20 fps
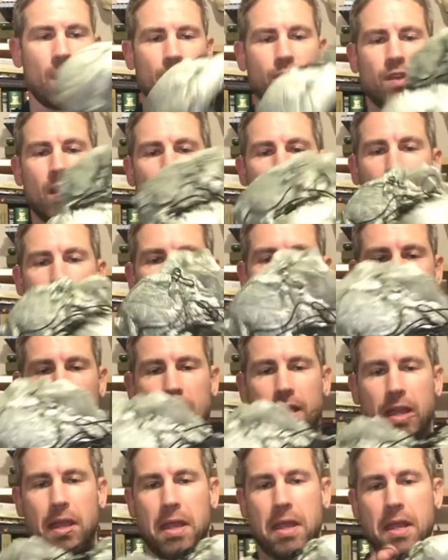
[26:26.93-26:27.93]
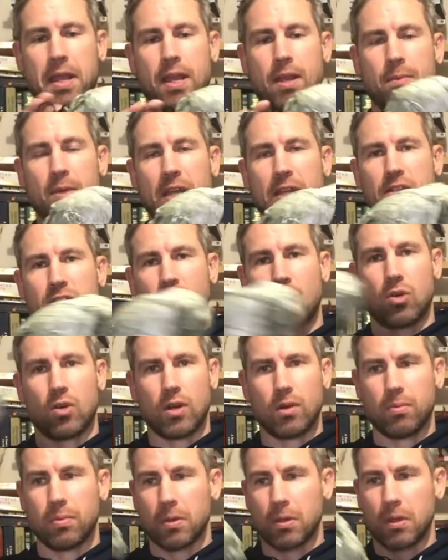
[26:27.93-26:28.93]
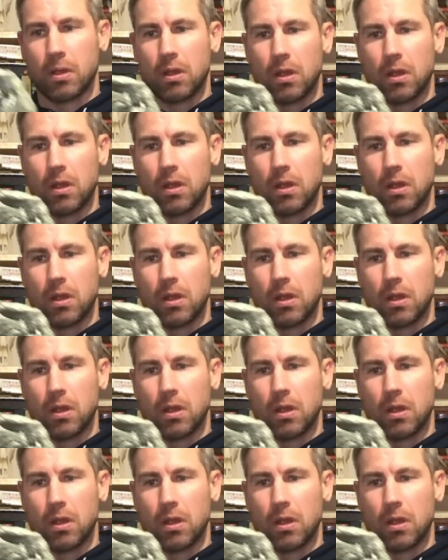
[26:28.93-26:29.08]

I've got a hammock tarp.